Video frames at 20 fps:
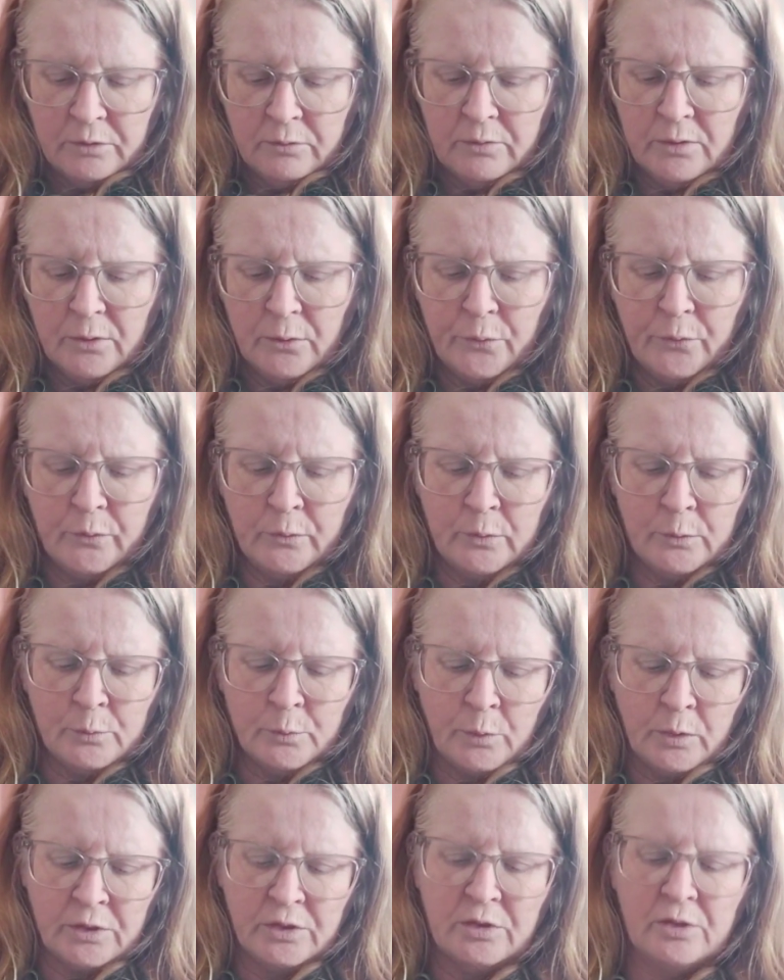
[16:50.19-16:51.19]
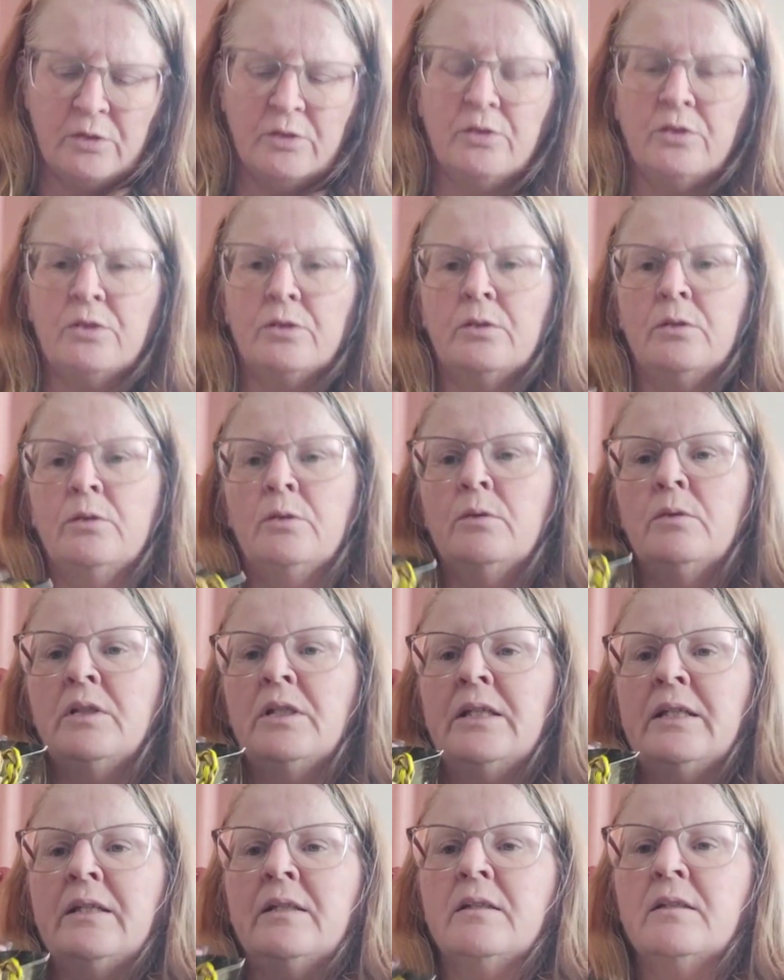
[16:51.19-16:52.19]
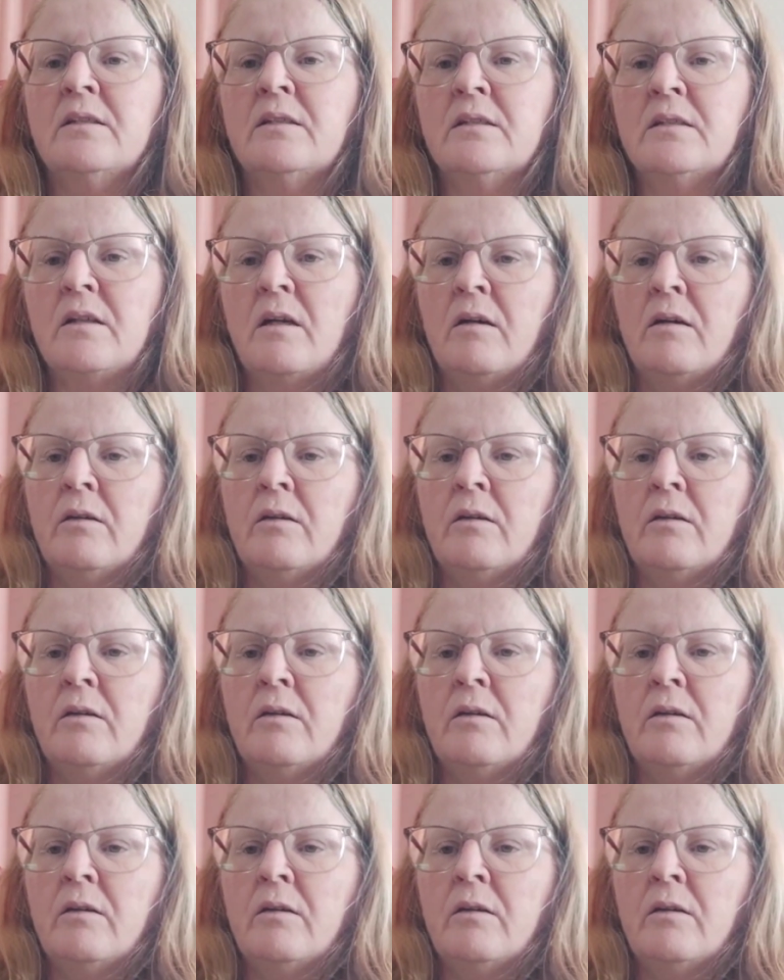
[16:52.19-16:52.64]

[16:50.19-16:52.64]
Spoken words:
don't know if you would want to do this